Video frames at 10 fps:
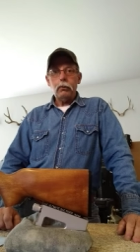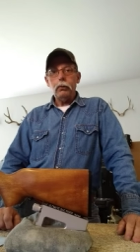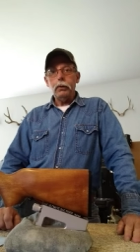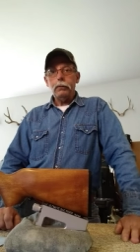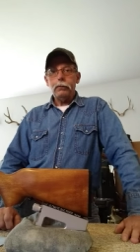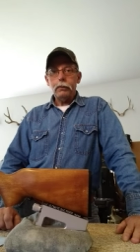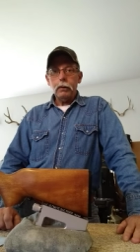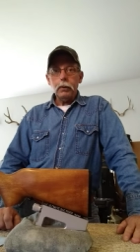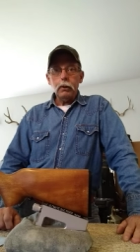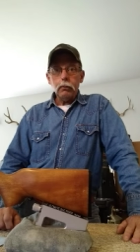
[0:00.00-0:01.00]
full
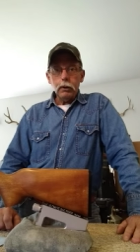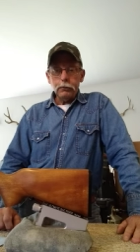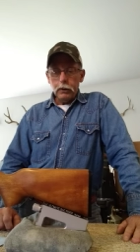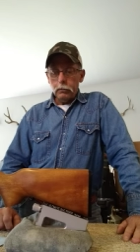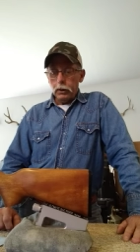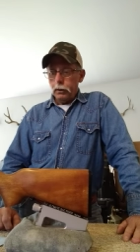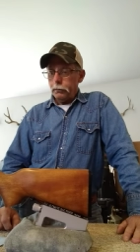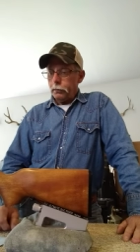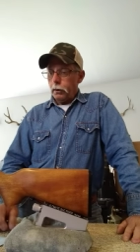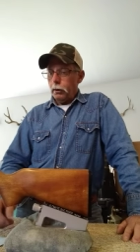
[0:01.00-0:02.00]
disassembly and reassembly
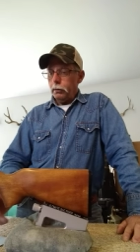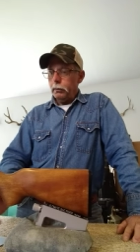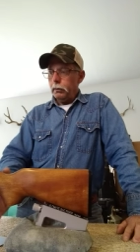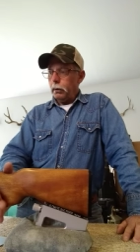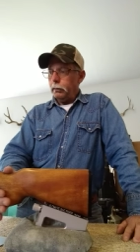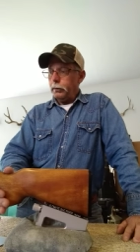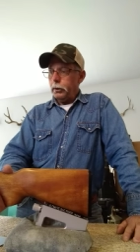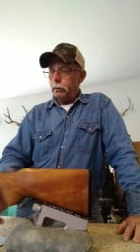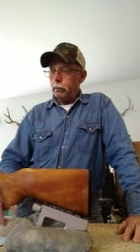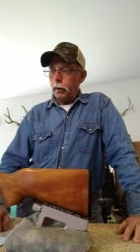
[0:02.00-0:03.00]
installed on the
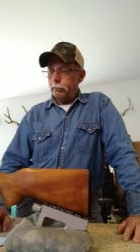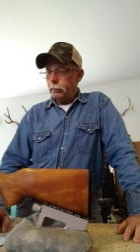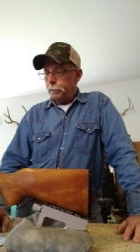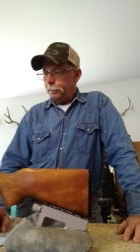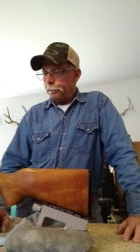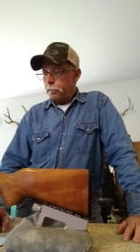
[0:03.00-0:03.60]
sheath rifle.